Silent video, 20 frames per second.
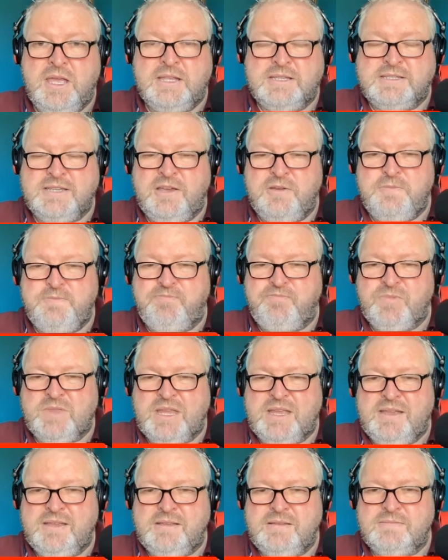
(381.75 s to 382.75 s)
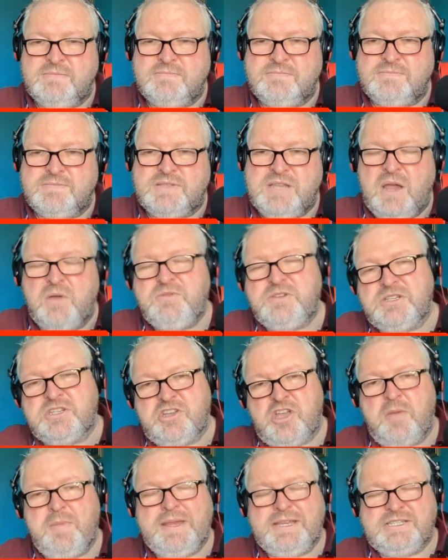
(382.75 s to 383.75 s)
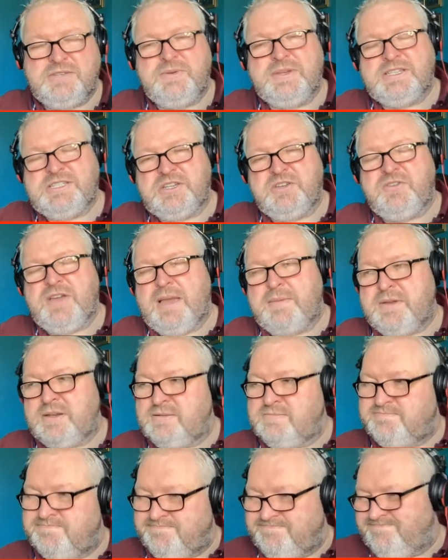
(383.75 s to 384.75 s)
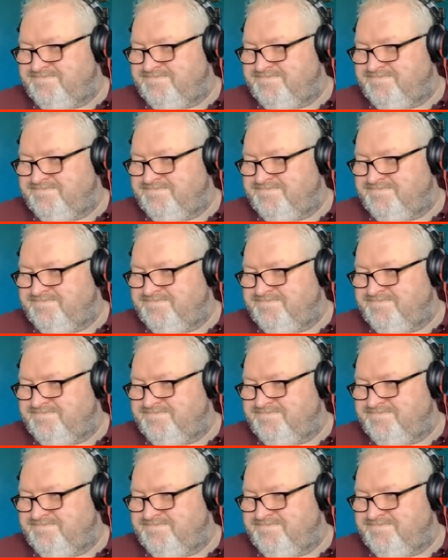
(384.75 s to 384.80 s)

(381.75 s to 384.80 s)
So don't just come into Instagram and